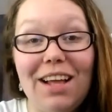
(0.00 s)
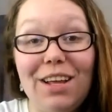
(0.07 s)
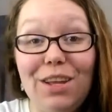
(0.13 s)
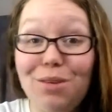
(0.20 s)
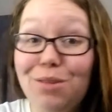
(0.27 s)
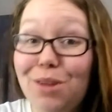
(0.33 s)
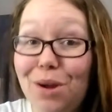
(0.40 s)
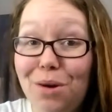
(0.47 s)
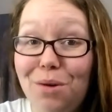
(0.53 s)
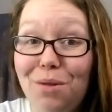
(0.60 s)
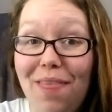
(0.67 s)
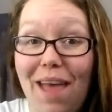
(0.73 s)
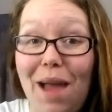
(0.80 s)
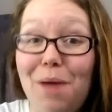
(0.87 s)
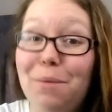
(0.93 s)
you'll know
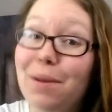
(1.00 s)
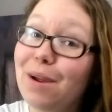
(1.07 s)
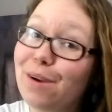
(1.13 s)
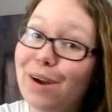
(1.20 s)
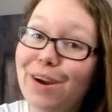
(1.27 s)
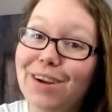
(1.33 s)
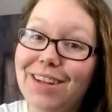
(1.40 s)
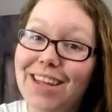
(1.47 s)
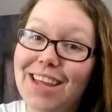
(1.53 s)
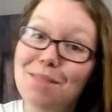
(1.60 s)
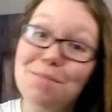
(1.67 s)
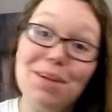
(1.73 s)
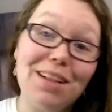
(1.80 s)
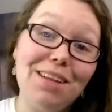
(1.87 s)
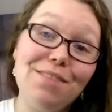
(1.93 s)
that we are currently in the
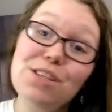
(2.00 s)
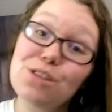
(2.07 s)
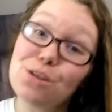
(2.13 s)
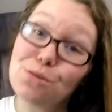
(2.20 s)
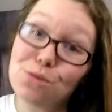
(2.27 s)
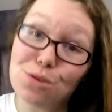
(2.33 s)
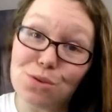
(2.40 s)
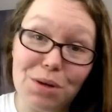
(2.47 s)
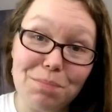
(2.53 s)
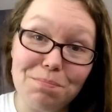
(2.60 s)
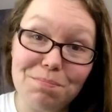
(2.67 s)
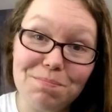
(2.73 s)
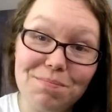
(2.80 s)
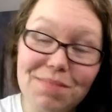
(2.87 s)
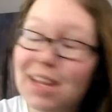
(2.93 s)
middle of a snowstorm.
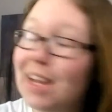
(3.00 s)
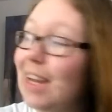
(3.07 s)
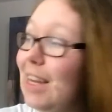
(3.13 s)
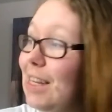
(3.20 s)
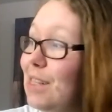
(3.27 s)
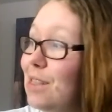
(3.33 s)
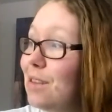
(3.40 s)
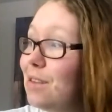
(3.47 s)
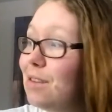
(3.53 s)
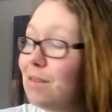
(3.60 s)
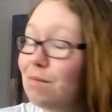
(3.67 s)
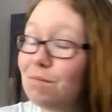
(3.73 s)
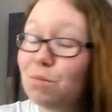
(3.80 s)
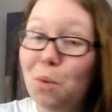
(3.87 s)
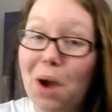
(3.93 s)
It's
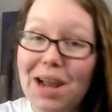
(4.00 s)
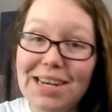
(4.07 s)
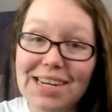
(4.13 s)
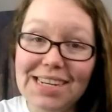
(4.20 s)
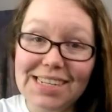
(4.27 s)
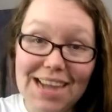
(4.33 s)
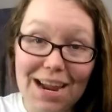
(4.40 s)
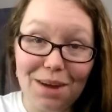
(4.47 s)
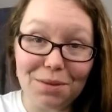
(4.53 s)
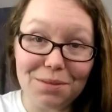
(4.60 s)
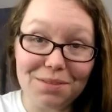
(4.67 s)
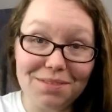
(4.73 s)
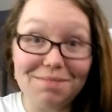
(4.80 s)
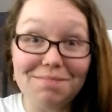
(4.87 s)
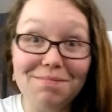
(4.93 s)
winding
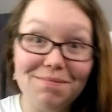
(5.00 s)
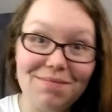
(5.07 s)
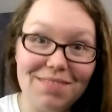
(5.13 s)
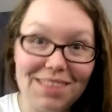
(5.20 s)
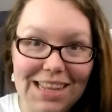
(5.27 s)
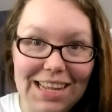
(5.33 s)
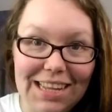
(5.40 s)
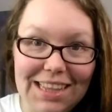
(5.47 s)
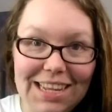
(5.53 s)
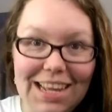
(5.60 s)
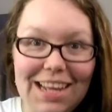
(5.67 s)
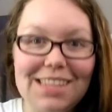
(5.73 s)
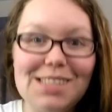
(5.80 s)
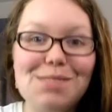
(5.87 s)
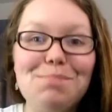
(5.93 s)
down, thank the
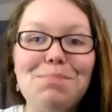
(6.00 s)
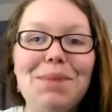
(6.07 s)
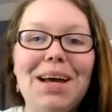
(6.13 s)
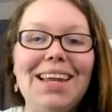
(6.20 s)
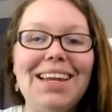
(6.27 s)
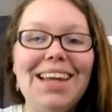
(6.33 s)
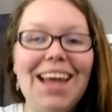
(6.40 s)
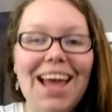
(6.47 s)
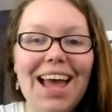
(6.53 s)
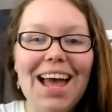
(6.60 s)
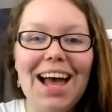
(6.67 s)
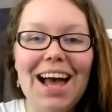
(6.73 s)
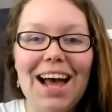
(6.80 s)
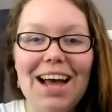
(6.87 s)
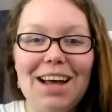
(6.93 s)
gods, but
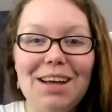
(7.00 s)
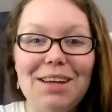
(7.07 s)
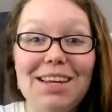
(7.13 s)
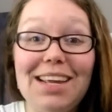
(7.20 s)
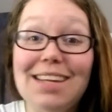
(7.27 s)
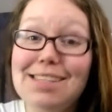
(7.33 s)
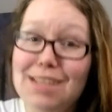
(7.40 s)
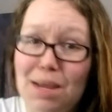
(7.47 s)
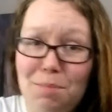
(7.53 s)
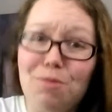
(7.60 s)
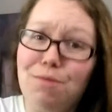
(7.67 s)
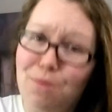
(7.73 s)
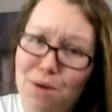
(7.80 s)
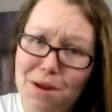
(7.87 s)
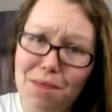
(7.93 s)
it's April
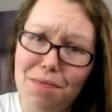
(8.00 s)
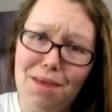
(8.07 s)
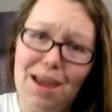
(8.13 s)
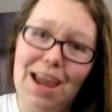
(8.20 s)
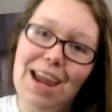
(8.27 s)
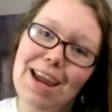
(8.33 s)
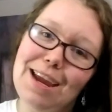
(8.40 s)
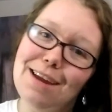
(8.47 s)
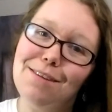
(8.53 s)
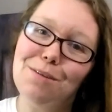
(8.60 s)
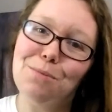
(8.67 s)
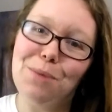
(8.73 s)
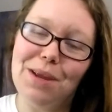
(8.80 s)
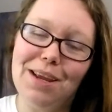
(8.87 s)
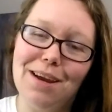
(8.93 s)
4th and
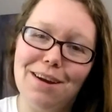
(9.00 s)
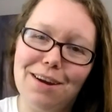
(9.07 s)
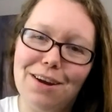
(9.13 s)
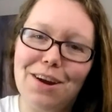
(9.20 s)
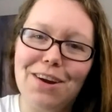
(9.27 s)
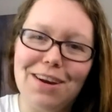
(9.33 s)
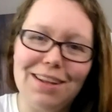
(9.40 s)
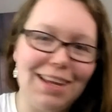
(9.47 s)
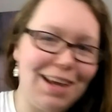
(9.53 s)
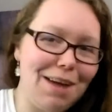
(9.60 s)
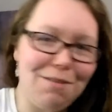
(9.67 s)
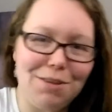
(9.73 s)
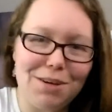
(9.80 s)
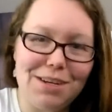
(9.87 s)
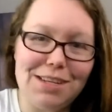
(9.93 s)
we are currently
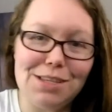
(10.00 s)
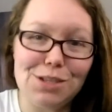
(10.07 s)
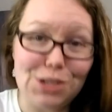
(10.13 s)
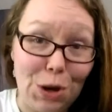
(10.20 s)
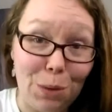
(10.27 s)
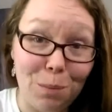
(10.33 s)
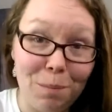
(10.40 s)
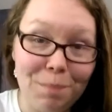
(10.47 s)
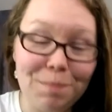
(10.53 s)
covered in snow.